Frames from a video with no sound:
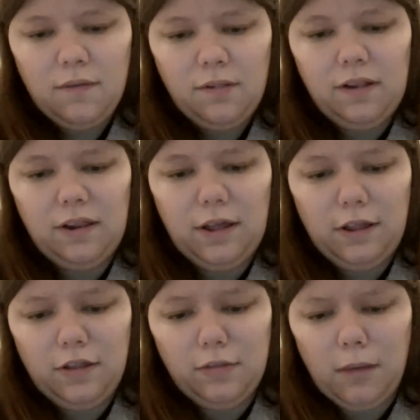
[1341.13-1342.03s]
Lydia
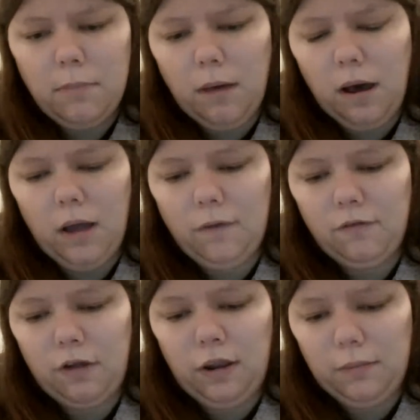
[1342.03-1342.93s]
is my mod for
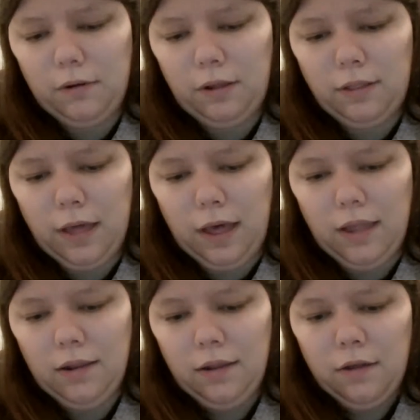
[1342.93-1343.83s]
anybody that
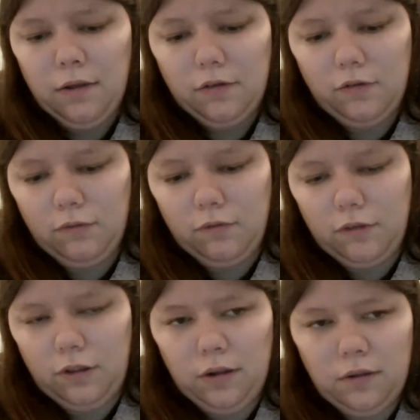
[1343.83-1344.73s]
tunes
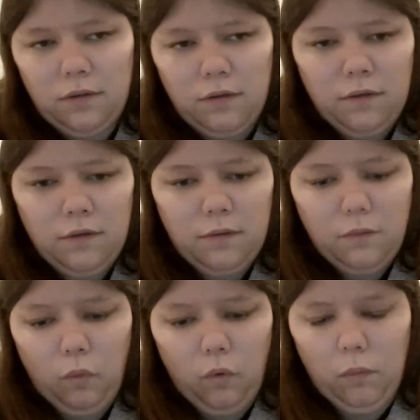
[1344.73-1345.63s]
in
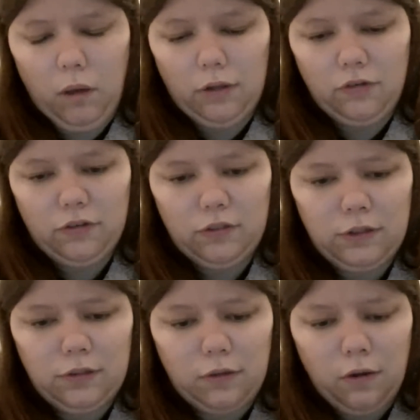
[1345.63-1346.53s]
or watches
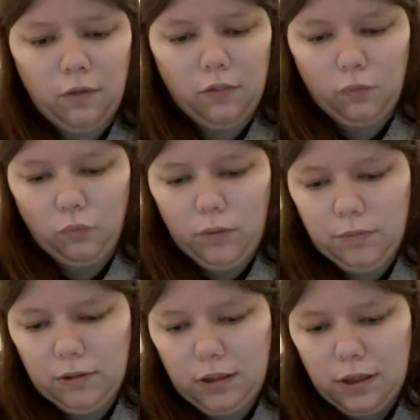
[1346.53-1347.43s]
this on the
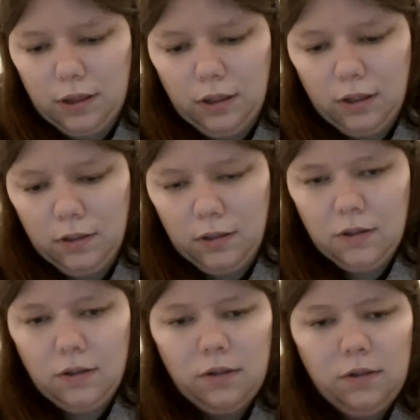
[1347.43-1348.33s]
replay.
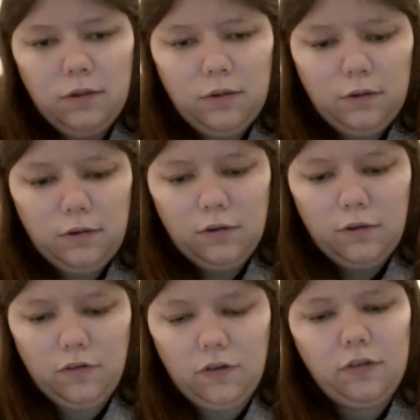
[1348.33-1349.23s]

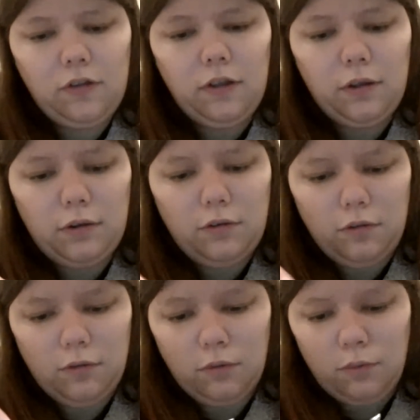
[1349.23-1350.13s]
She's here
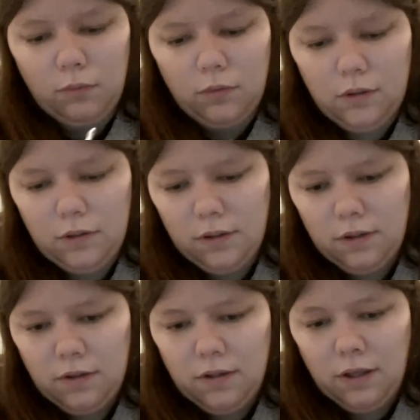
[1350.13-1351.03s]
to
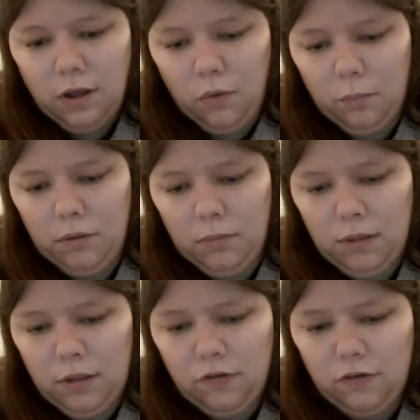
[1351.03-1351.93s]
help me
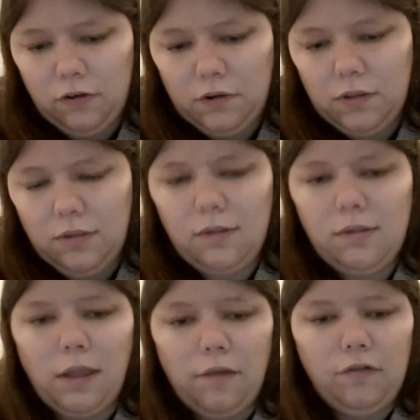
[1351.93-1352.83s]
make sure it's a
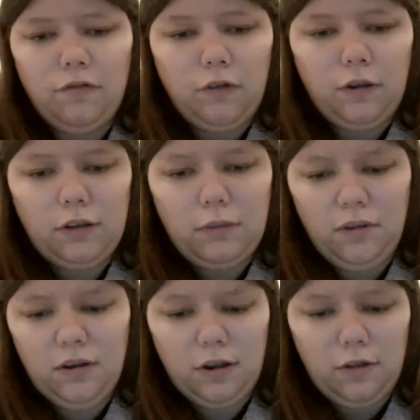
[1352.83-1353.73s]
safe and fun
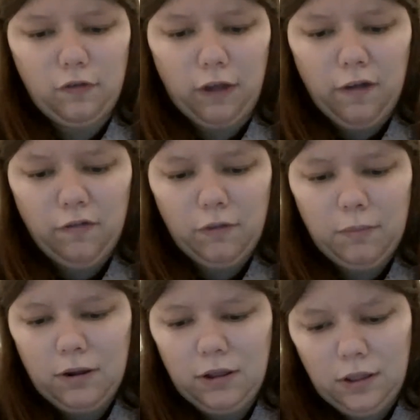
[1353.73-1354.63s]
community for
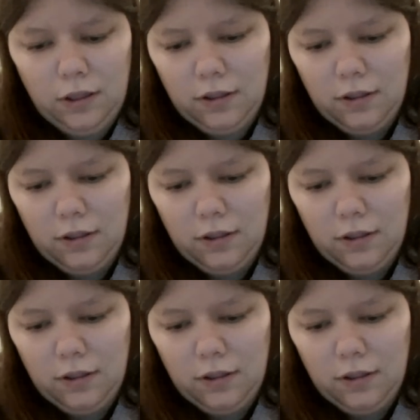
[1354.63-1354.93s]
everybody.